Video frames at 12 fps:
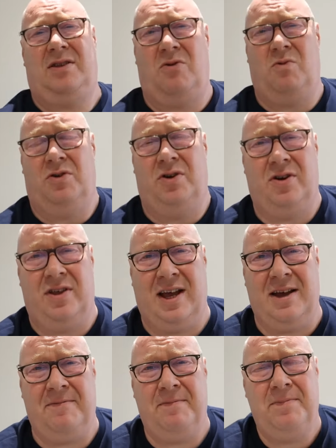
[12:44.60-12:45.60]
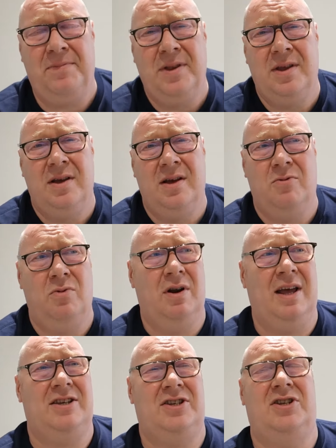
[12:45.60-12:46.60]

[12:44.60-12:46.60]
don't want none of that. We'll let